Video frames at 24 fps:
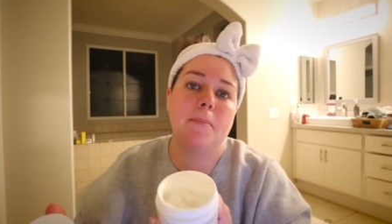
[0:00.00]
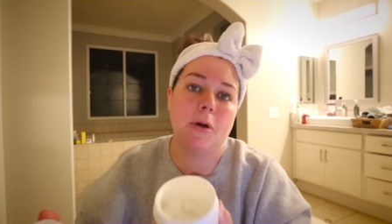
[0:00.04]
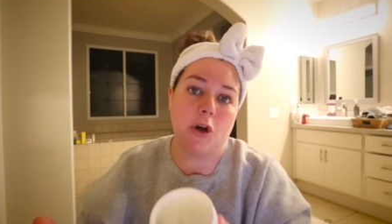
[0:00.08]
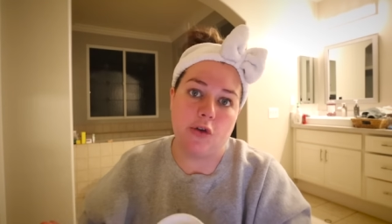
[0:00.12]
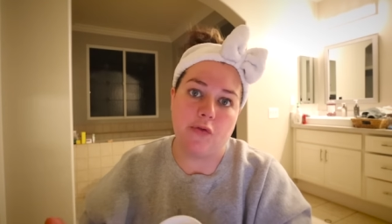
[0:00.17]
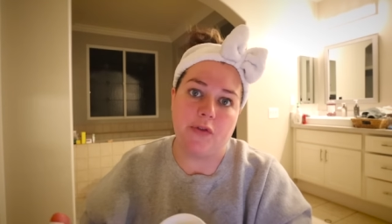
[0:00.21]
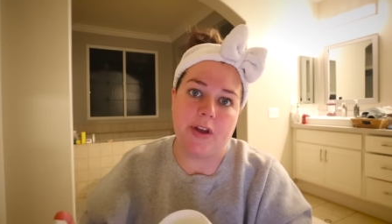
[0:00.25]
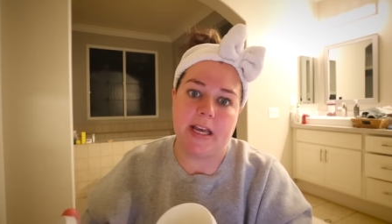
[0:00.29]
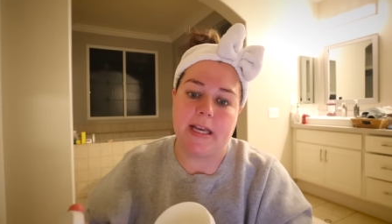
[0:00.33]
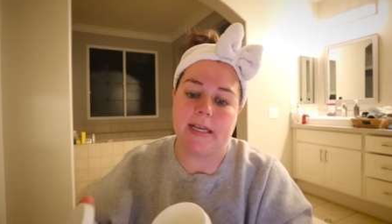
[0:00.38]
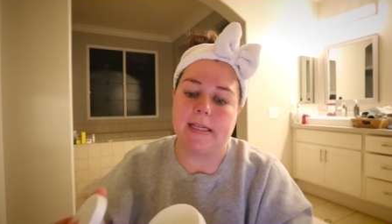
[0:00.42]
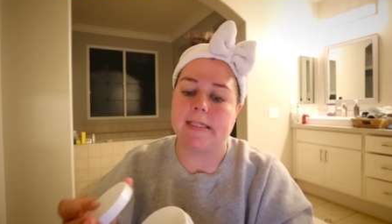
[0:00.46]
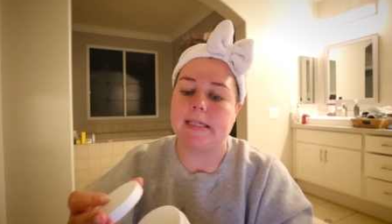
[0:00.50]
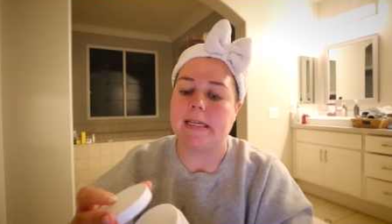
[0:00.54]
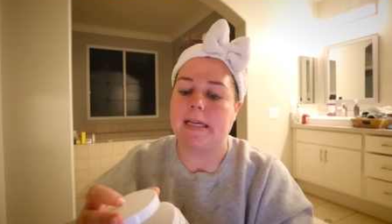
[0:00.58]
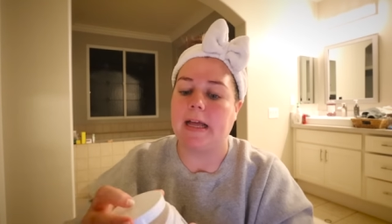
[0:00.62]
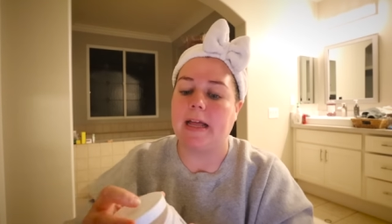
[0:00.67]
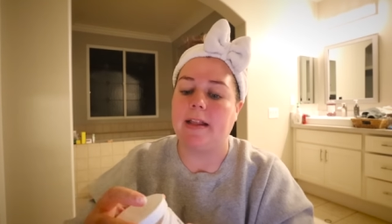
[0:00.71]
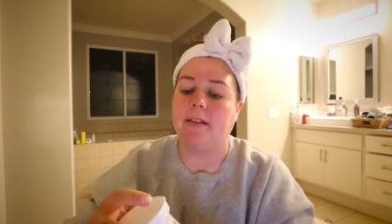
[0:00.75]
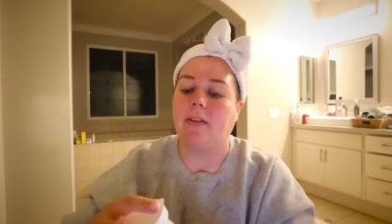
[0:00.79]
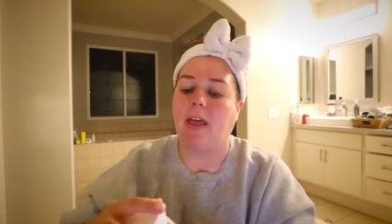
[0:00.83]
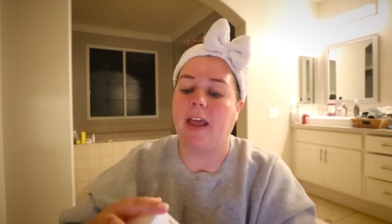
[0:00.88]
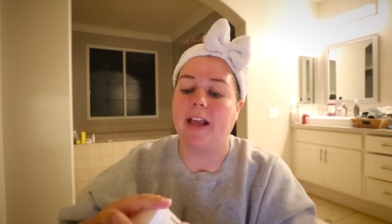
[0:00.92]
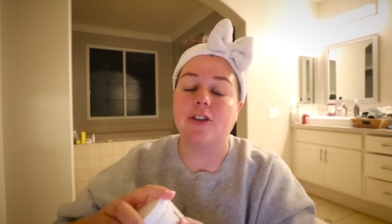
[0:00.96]
movies
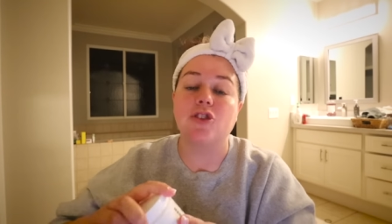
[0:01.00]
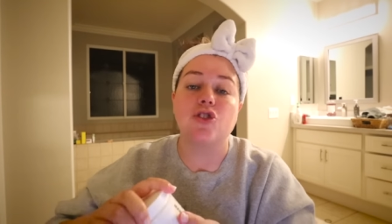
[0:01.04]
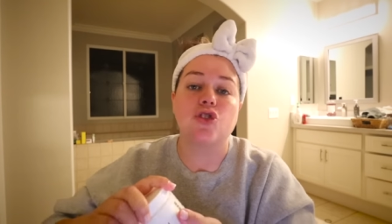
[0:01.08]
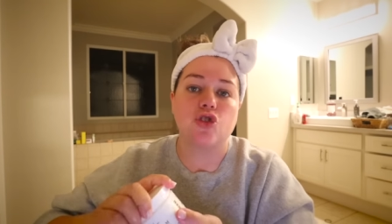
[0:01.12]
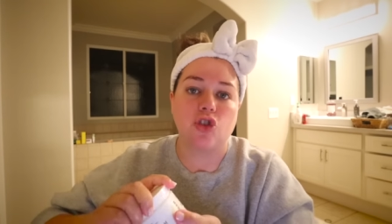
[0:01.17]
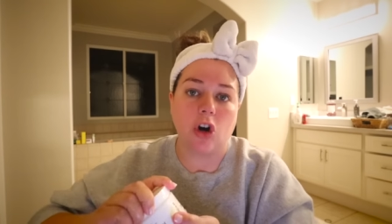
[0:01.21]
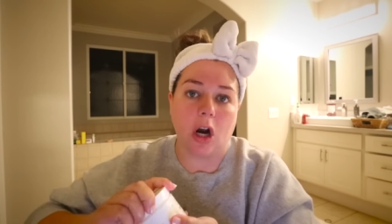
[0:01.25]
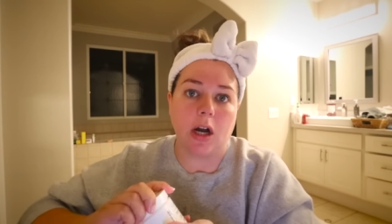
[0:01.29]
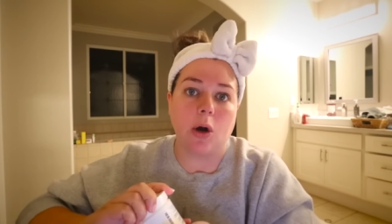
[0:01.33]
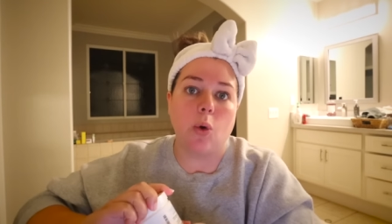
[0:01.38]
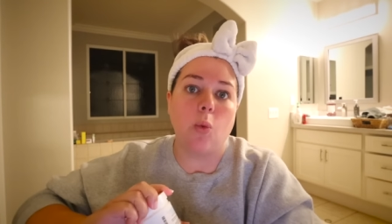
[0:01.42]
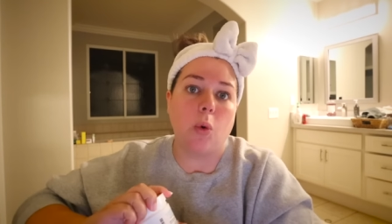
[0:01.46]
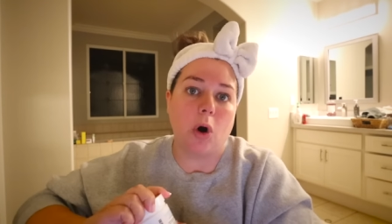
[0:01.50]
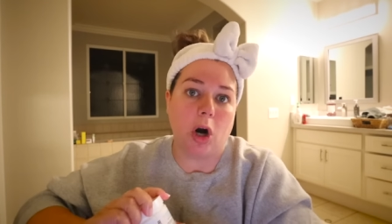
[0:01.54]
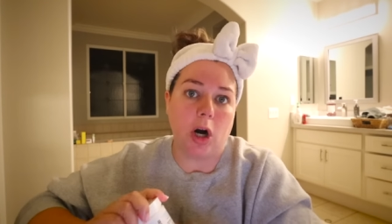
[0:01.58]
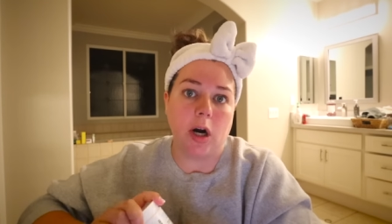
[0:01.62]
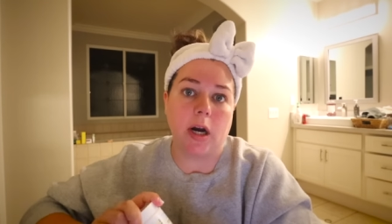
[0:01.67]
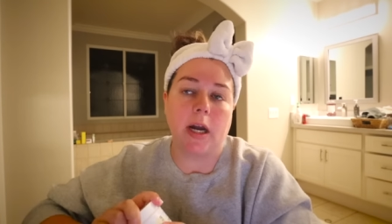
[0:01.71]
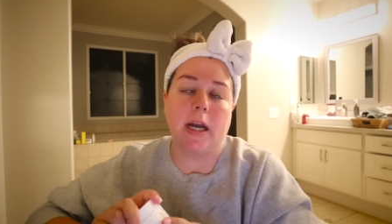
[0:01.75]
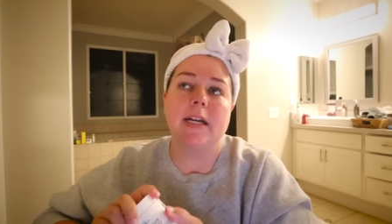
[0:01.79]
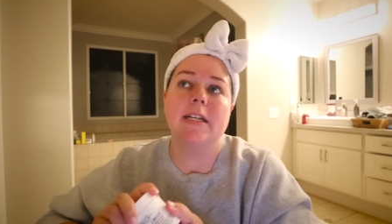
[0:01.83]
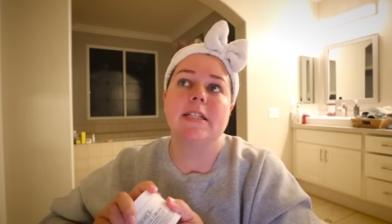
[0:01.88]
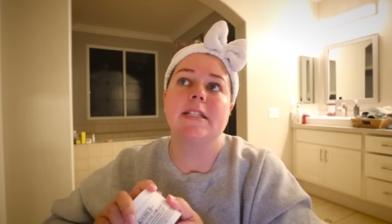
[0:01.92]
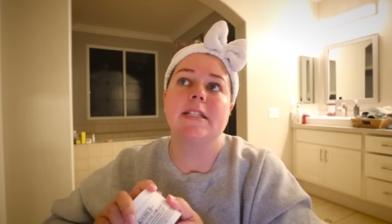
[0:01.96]
and like struck work